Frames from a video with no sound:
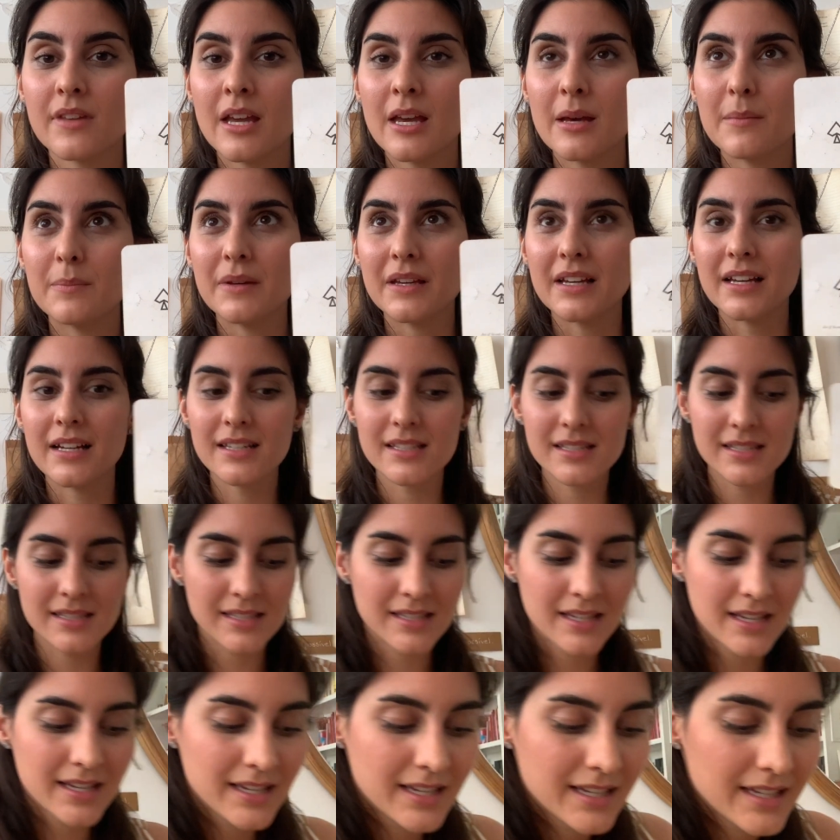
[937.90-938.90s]
because
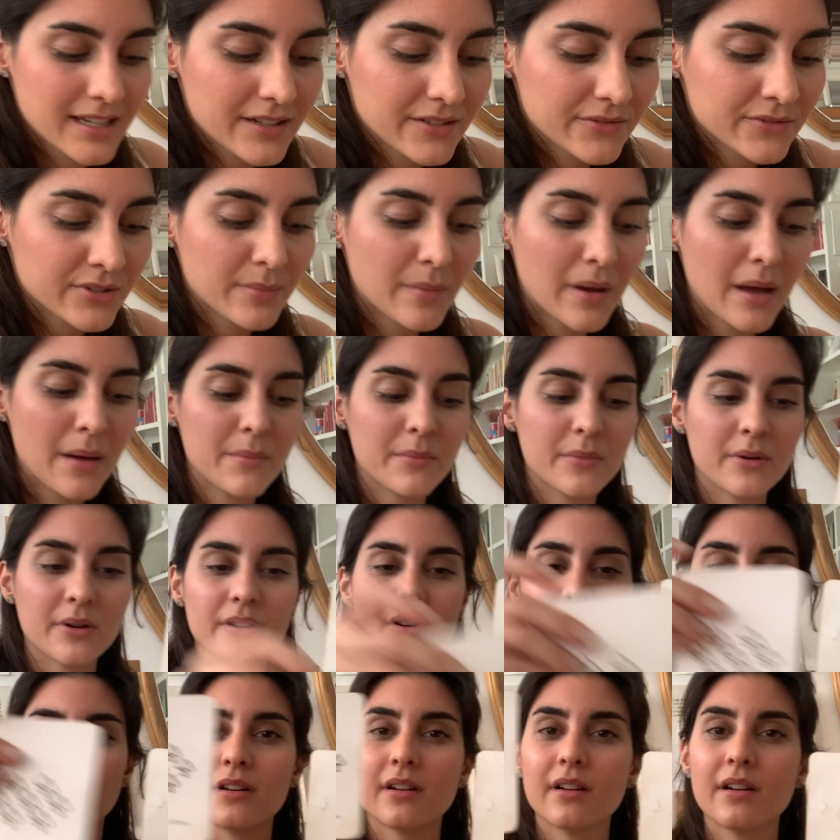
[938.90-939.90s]

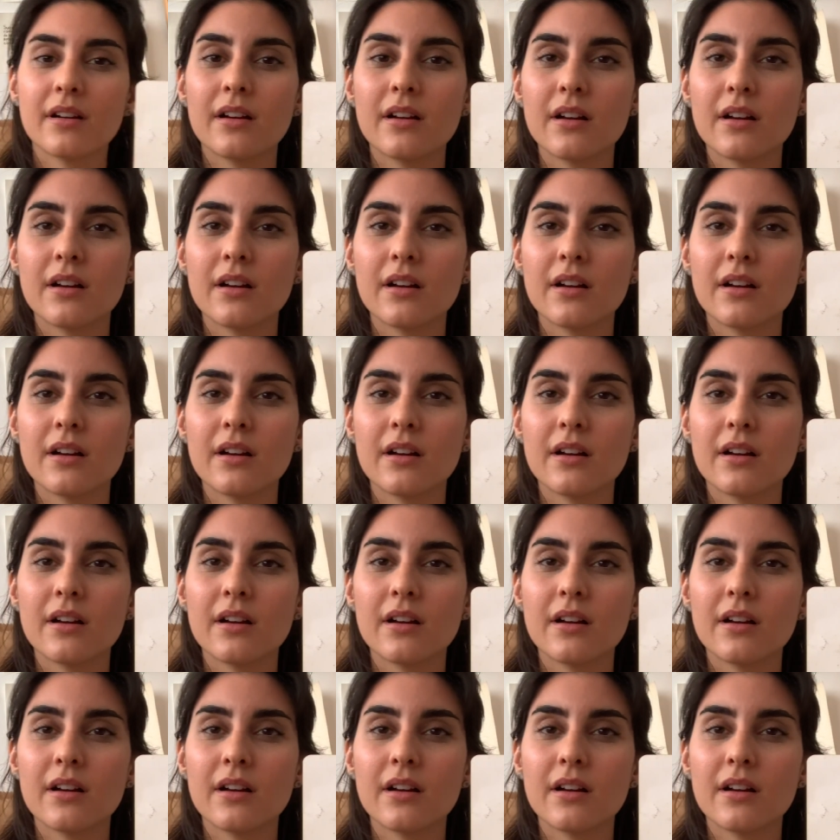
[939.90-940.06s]
remember,